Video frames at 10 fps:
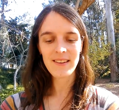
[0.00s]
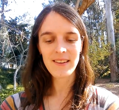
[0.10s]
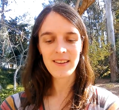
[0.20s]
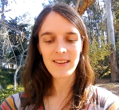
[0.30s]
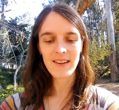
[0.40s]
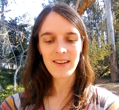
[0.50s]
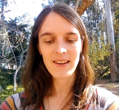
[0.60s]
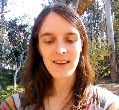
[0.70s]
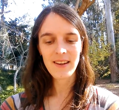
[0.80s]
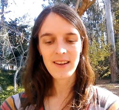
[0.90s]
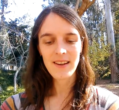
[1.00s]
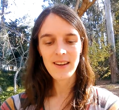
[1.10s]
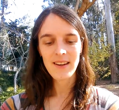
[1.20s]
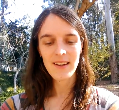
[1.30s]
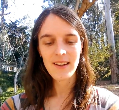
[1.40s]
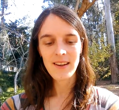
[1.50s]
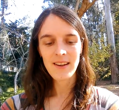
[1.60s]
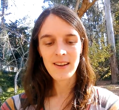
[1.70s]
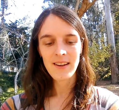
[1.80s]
[no speech]